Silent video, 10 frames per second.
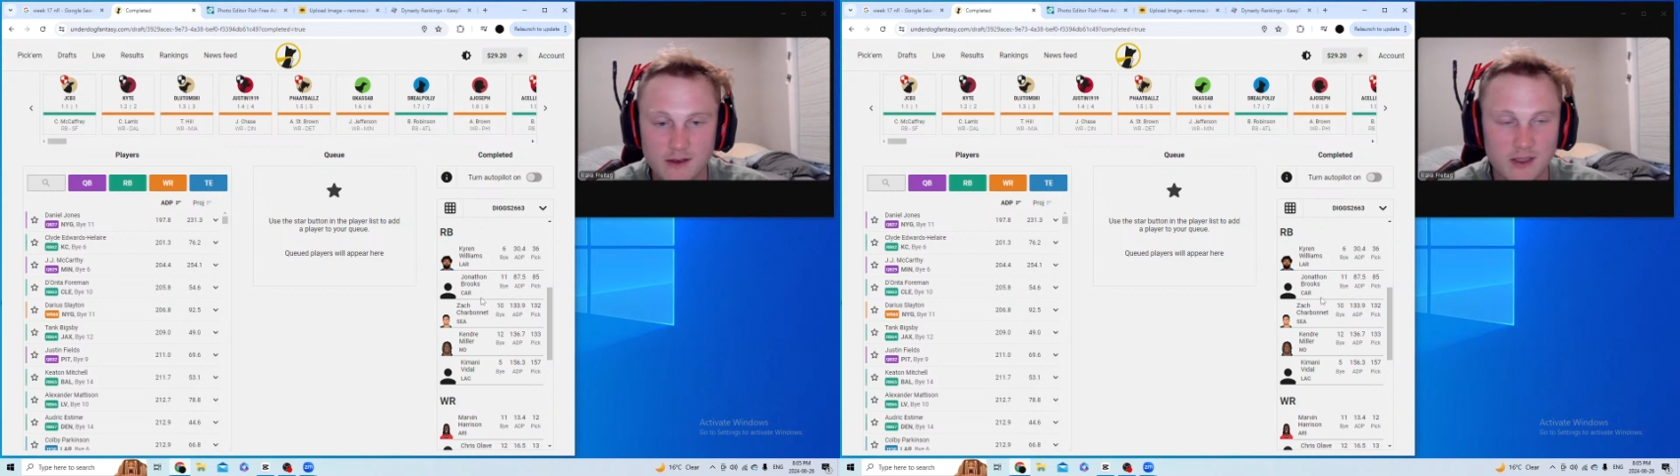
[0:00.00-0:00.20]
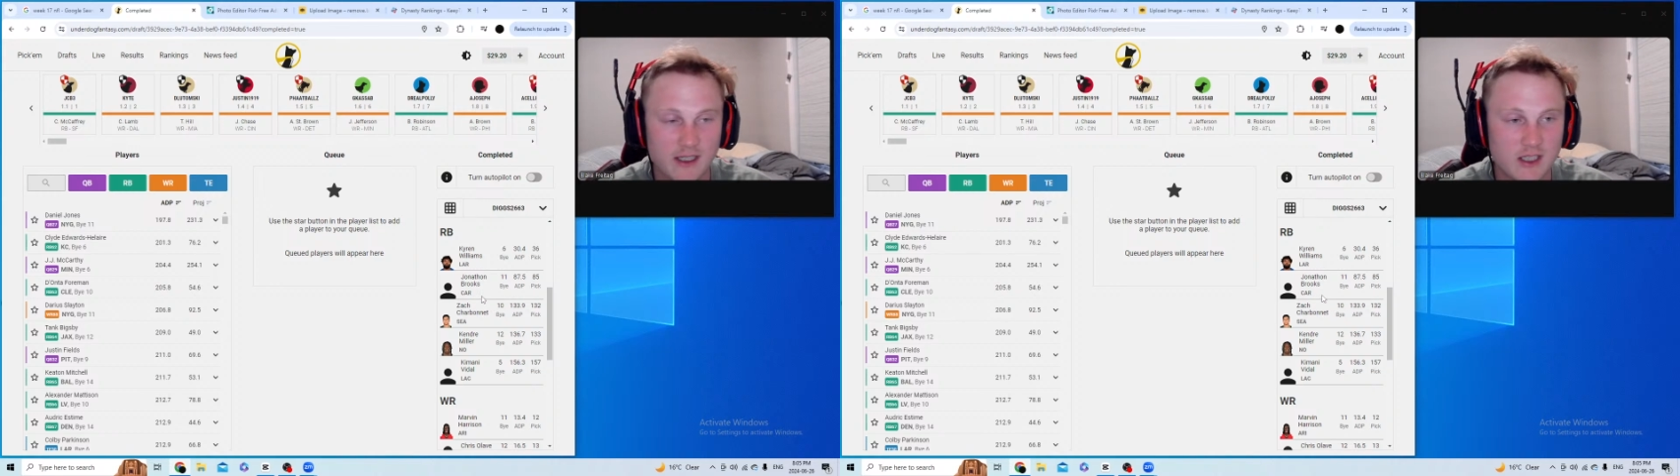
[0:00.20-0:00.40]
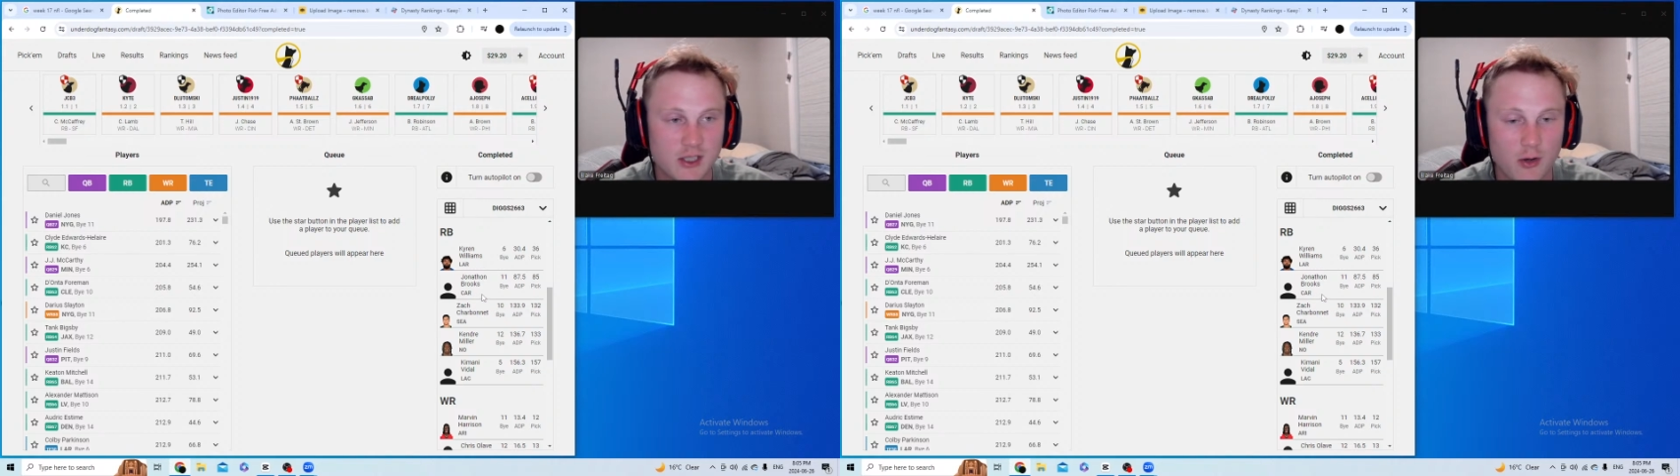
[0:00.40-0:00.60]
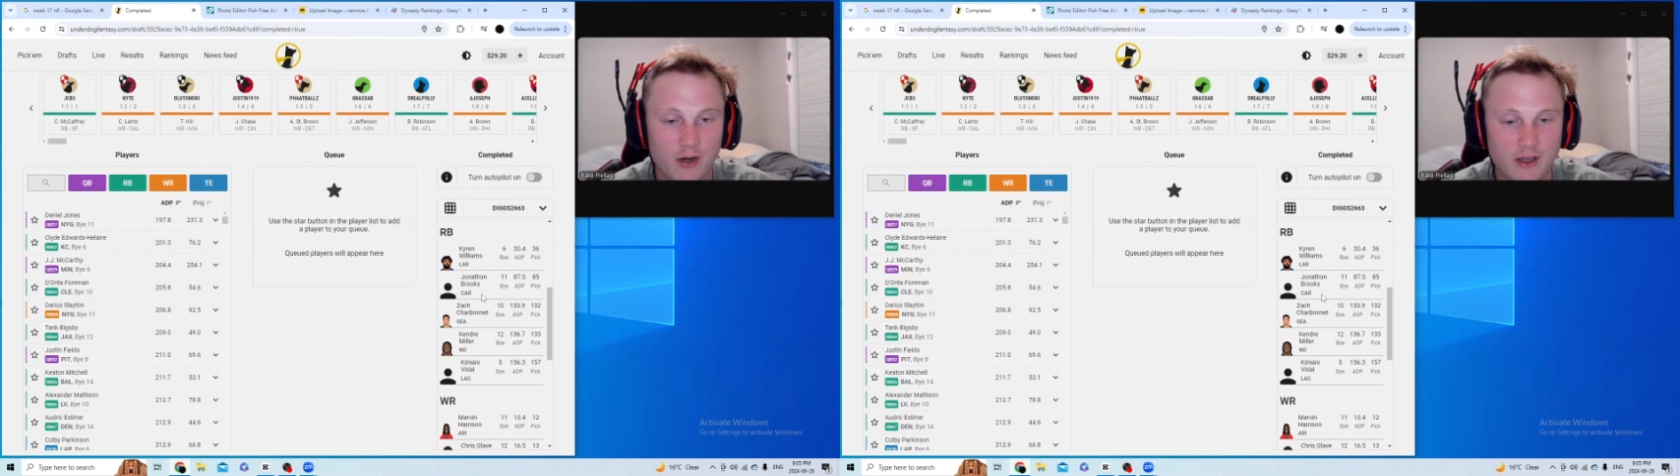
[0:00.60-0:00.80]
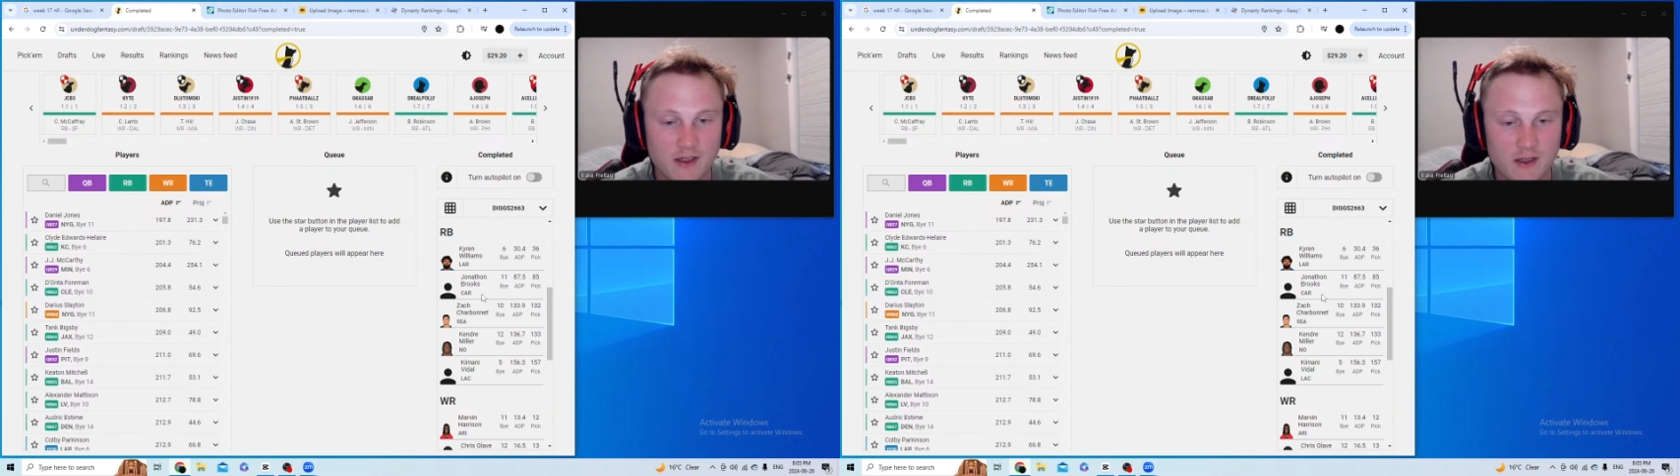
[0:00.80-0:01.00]
like
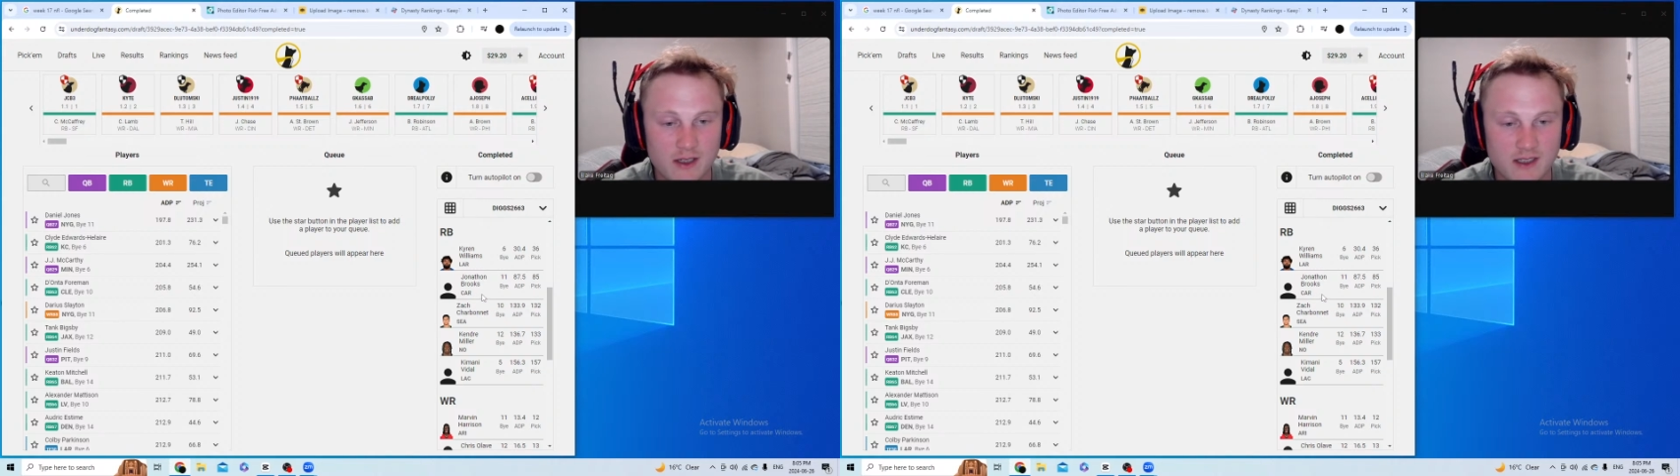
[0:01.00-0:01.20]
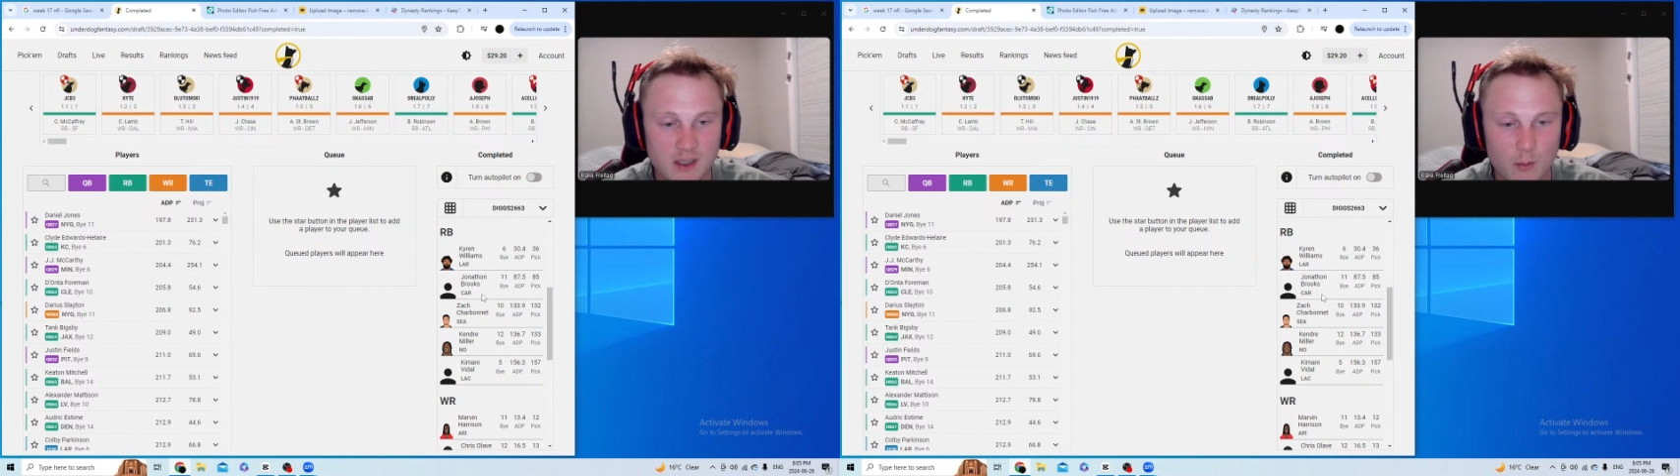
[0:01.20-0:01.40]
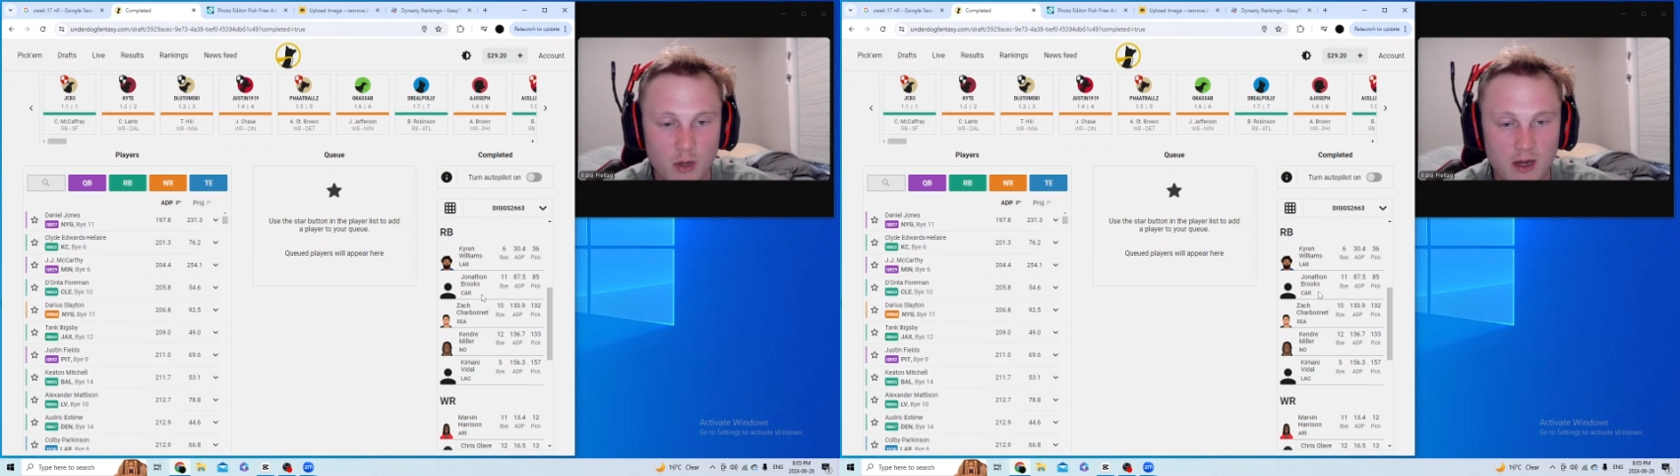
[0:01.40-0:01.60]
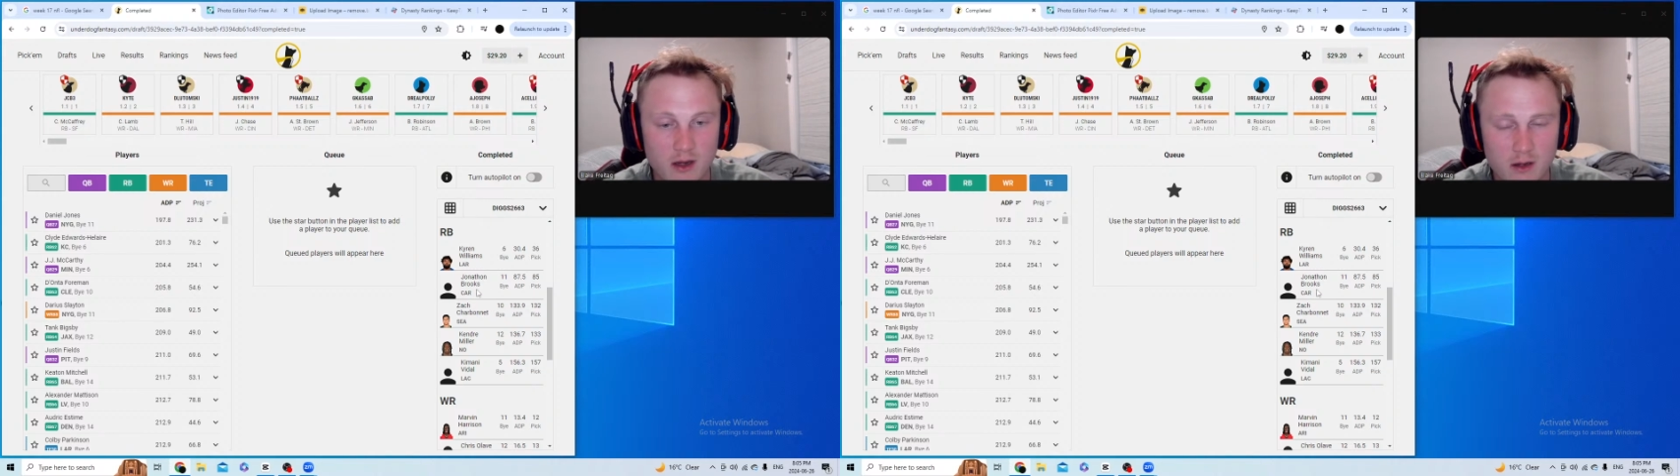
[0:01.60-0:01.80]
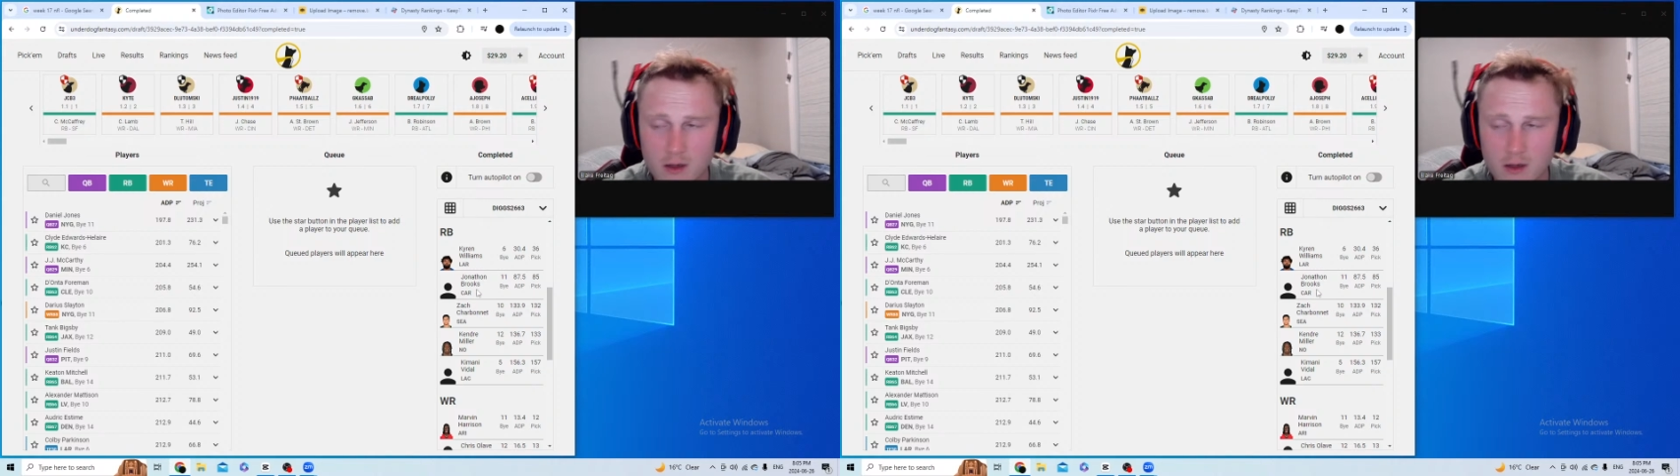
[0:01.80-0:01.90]
starting in some way,